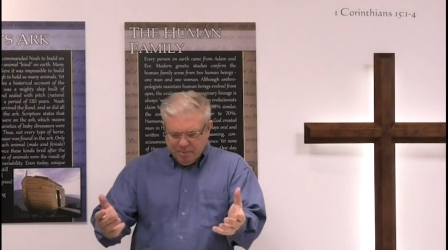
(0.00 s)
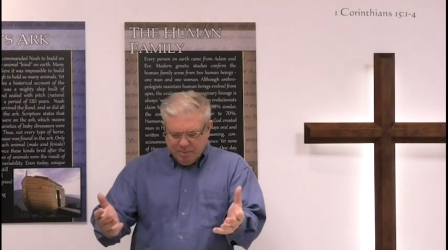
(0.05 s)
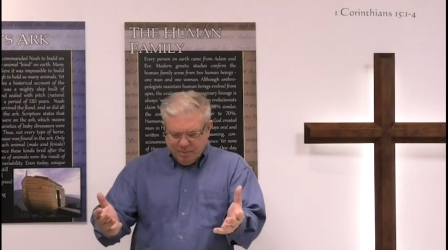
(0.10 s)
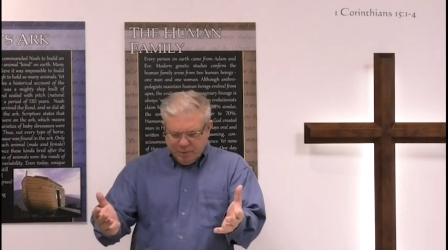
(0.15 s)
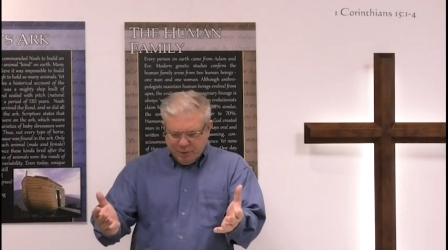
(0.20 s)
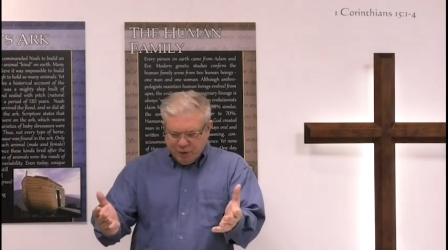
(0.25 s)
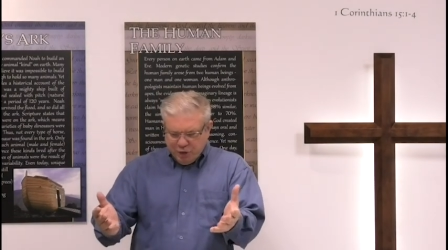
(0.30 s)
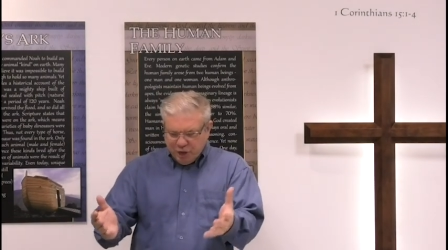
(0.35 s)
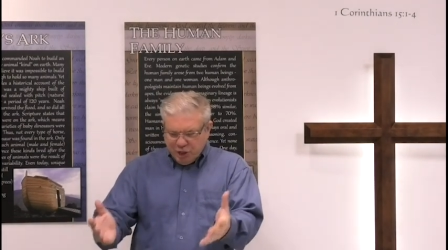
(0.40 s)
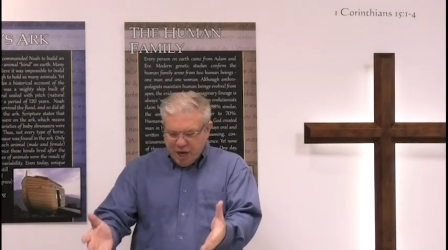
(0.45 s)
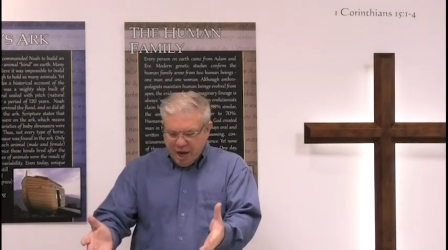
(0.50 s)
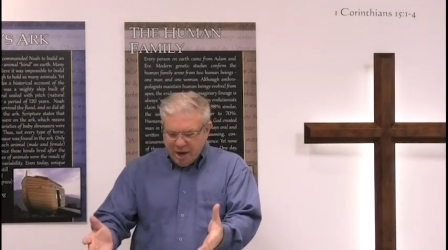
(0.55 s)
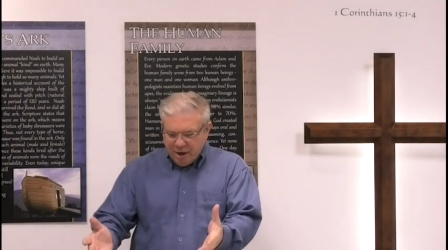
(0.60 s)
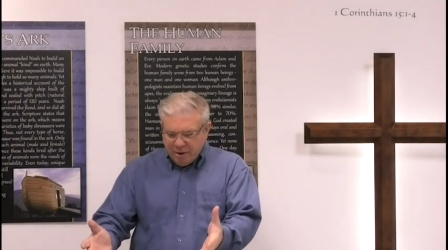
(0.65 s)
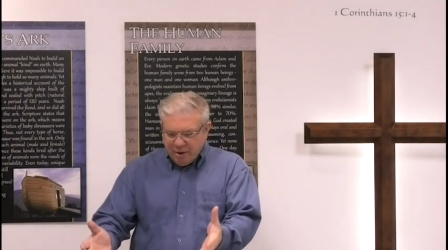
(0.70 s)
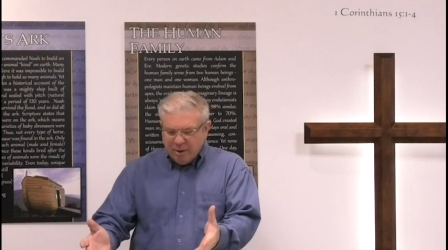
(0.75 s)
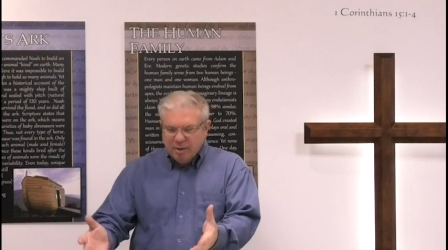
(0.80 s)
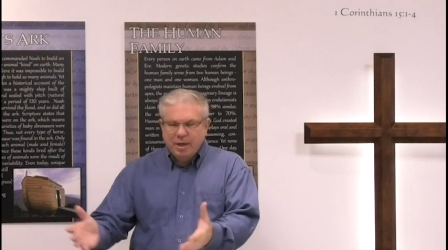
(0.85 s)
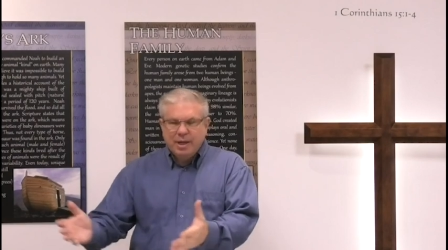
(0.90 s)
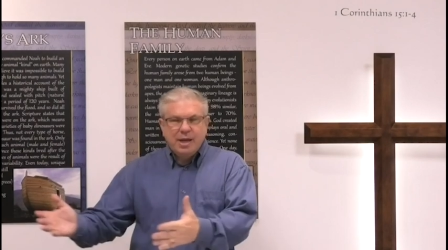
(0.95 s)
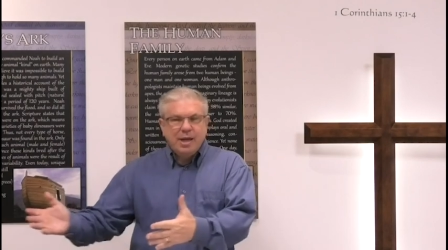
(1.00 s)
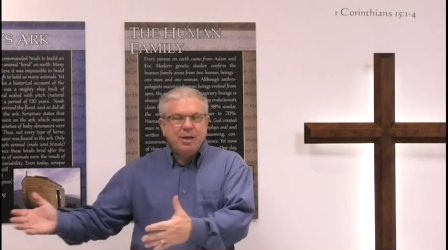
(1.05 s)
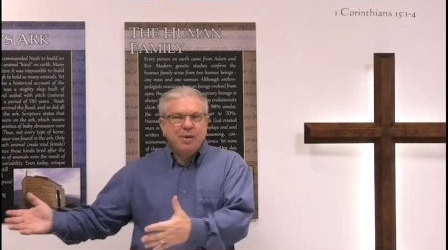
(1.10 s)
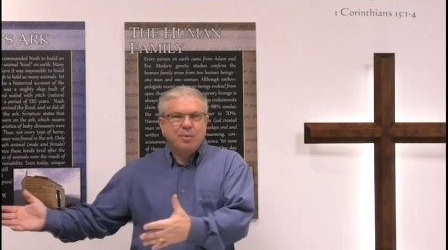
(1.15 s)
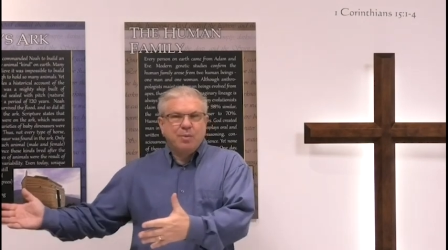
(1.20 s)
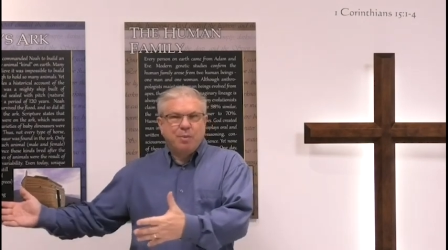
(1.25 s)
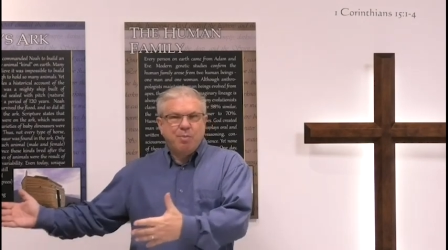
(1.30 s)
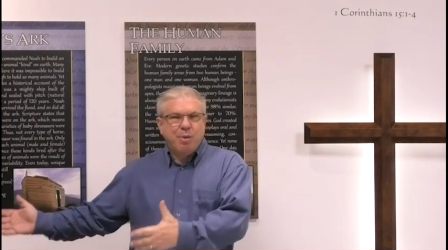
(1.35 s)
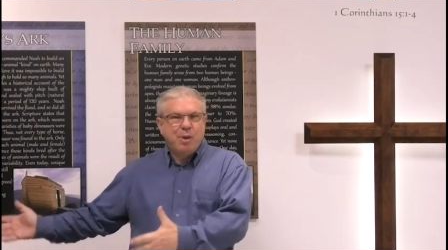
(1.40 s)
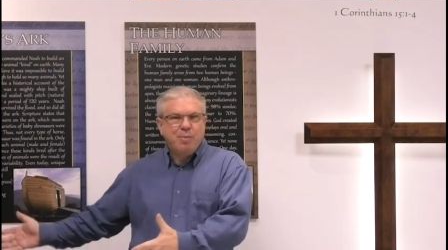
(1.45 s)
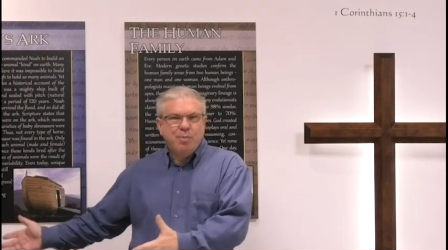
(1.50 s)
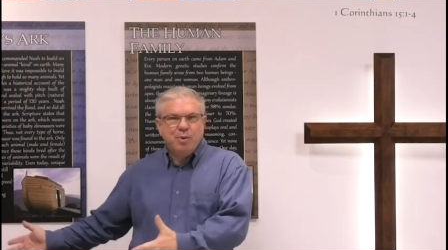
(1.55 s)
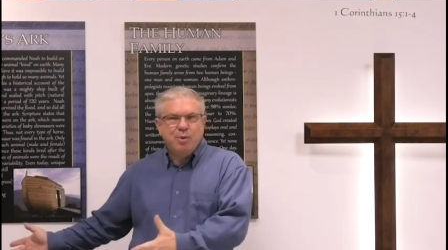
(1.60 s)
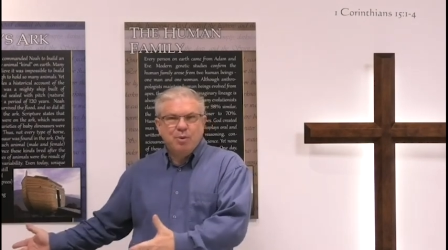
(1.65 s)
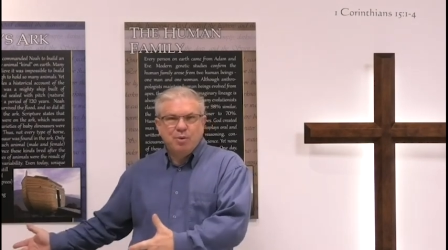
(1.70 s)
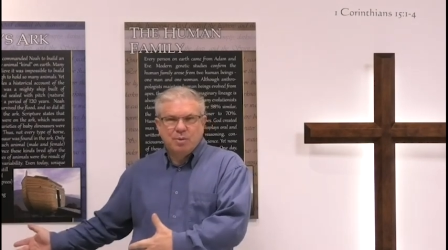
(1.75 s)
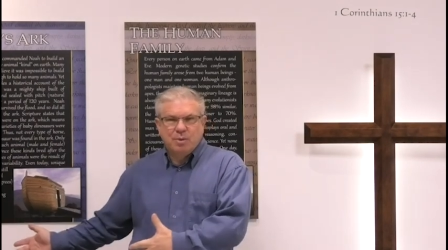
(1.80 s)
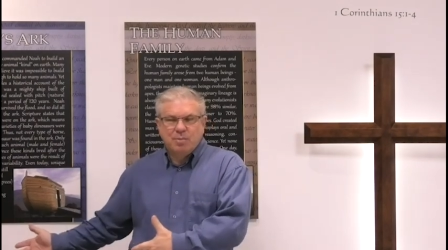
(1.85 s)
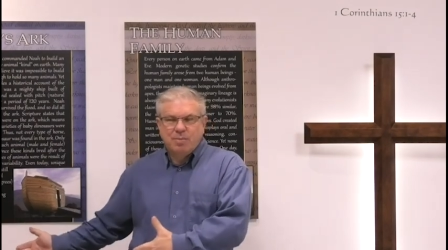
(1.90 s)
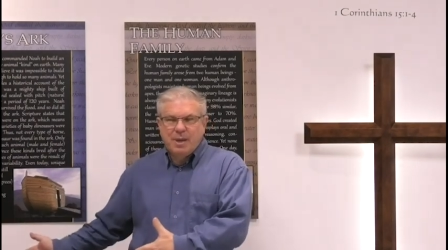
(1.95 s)
Share it with
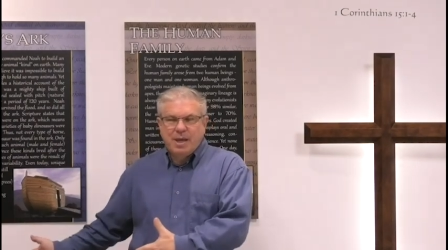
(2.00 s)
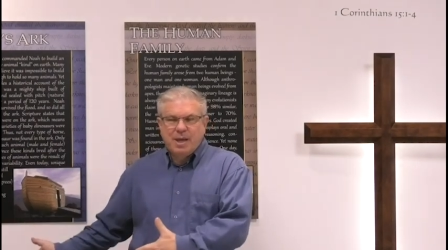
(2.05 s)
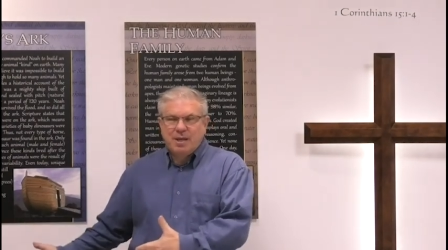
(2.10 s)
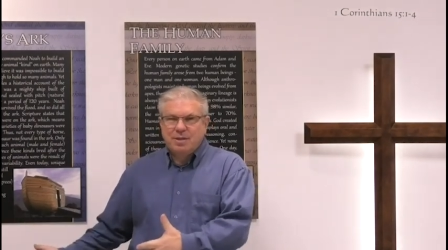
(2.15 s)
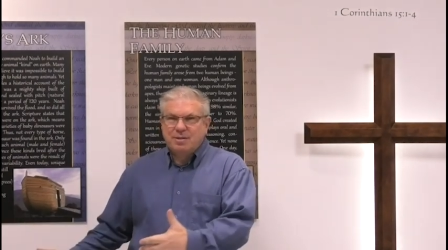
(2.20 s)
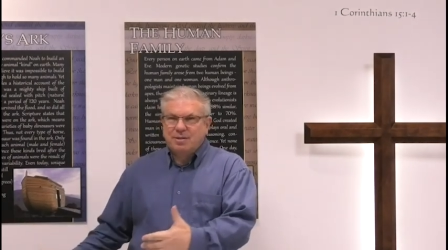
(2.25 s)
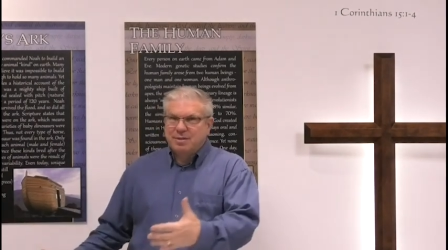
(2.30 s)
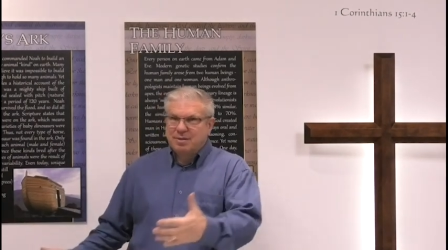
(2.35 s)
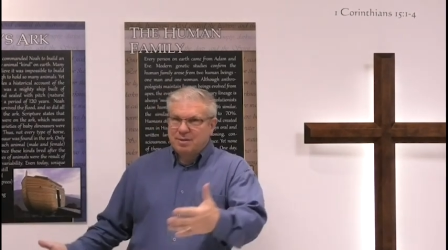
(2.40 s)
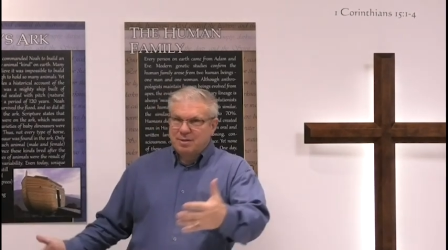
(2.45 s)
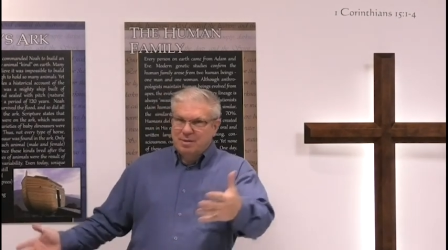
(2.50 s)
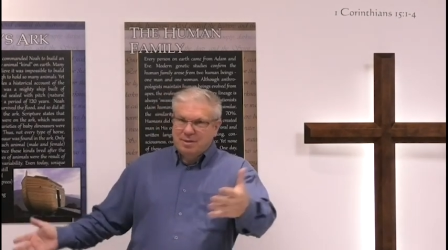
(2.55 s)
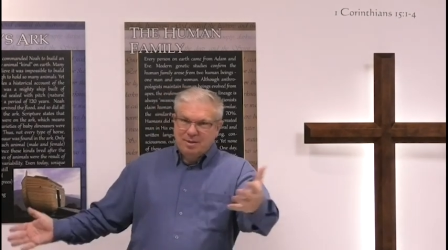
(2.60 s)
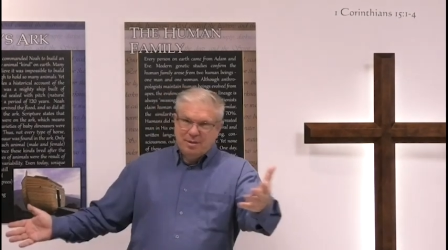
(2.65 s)
people because